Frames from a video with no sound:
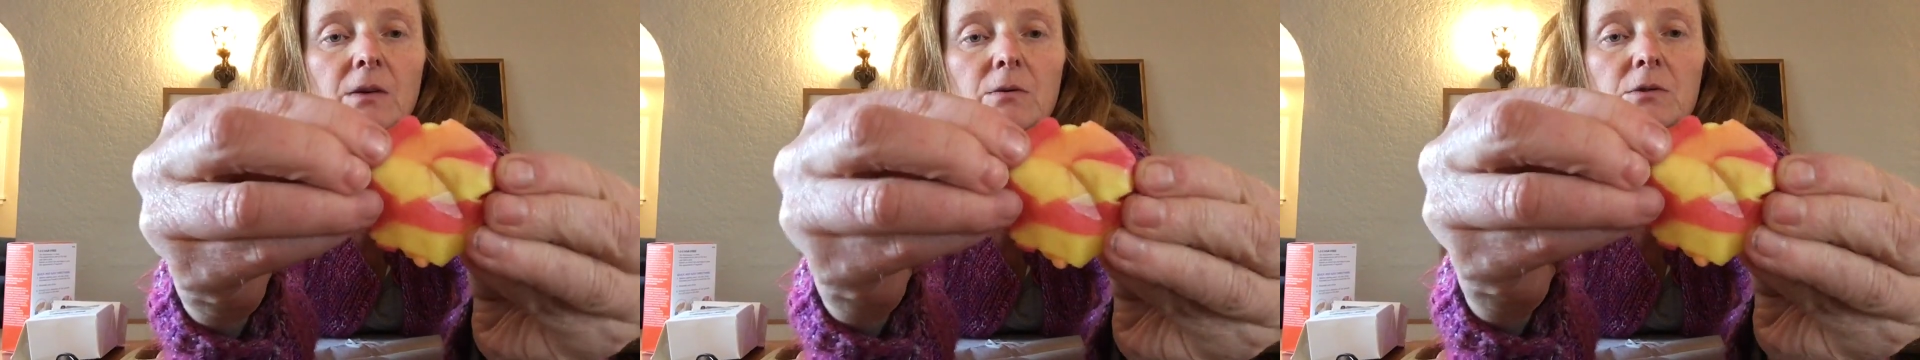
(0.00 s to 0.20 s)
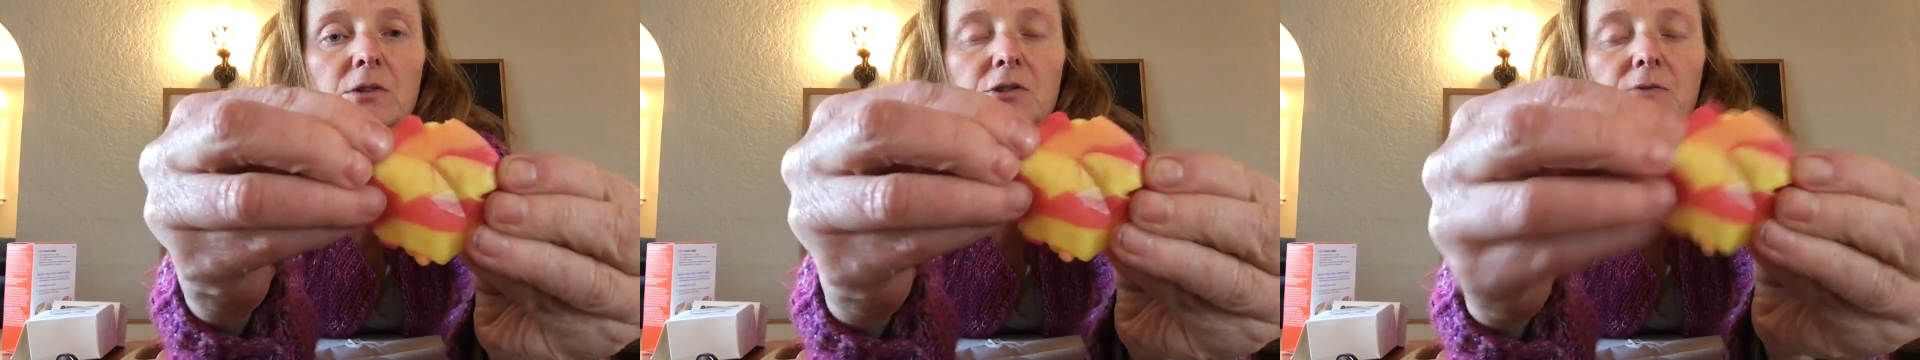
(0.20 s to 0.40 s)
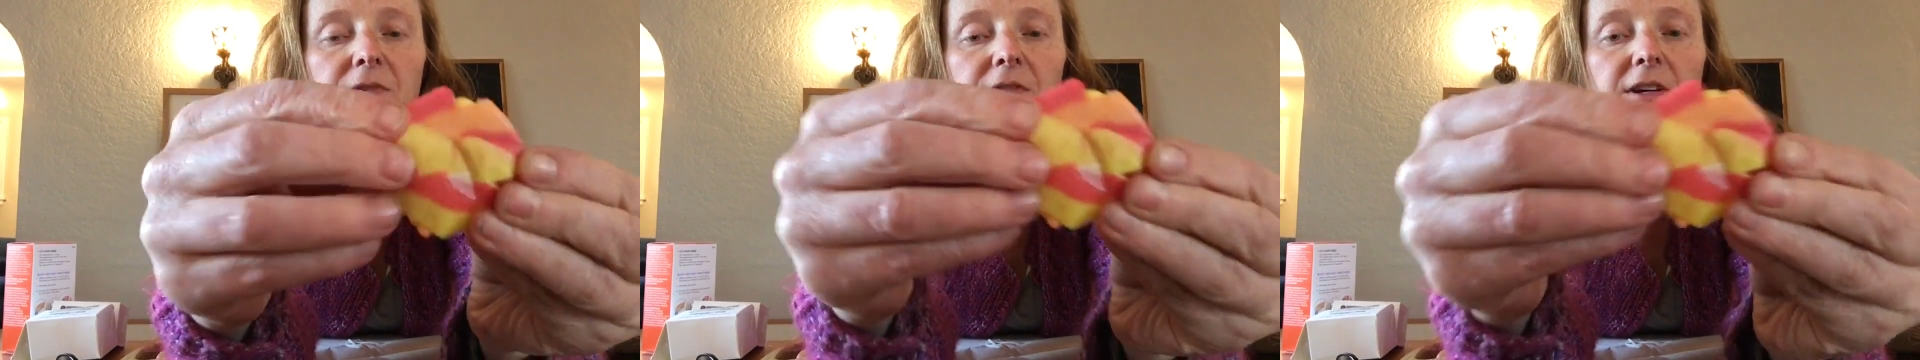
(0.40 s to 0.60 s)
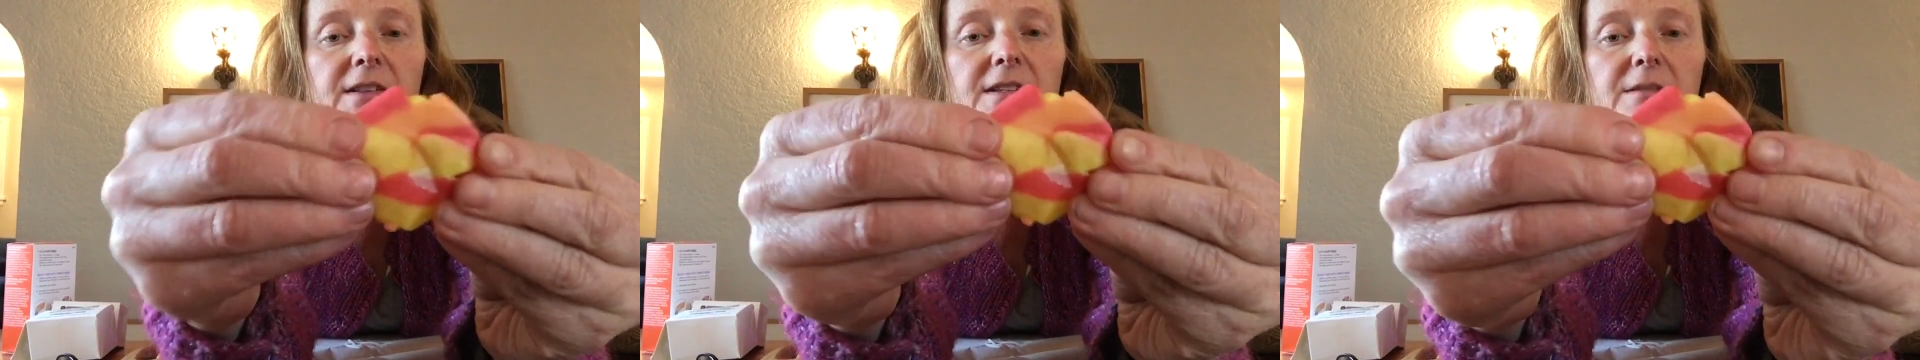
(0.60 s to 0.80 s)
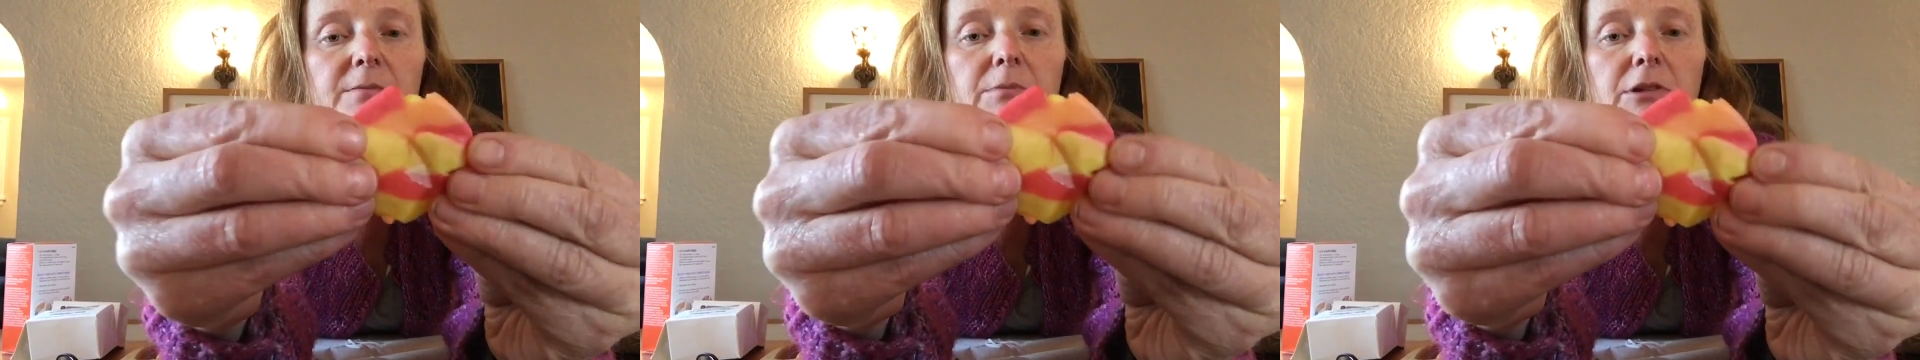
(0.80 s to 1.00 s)
which we've
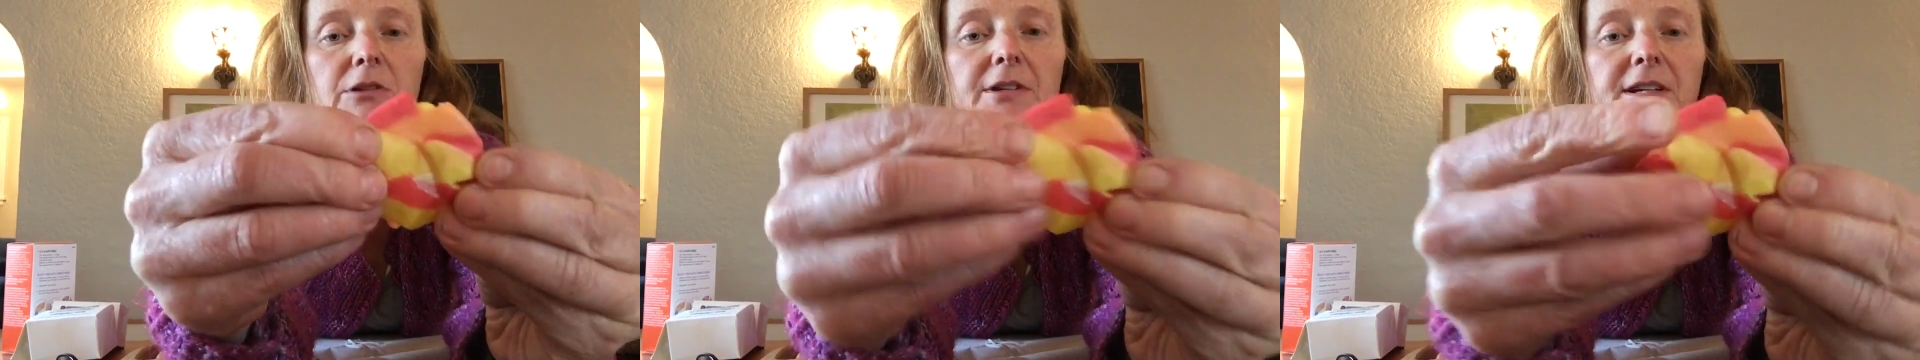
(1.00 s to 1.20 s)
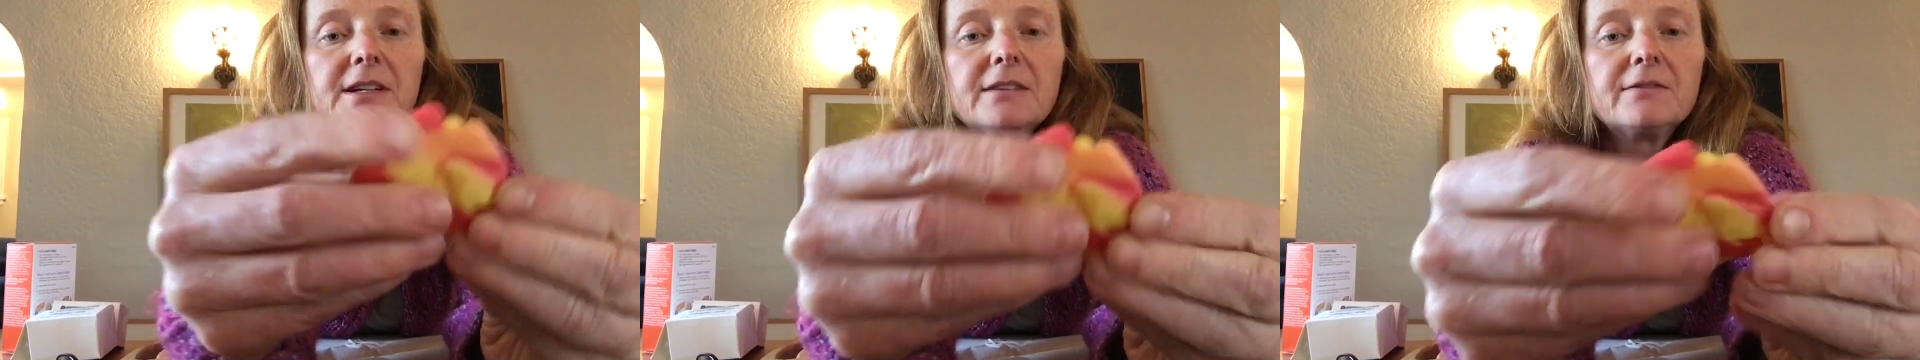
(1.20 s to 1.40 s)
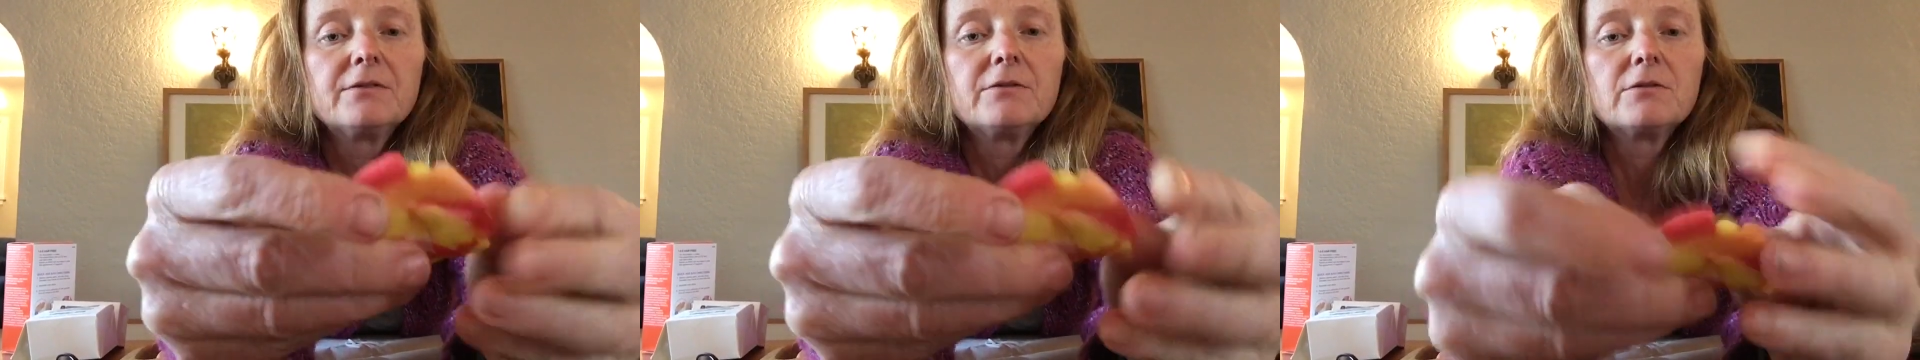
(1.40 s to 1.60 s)
got the blurring of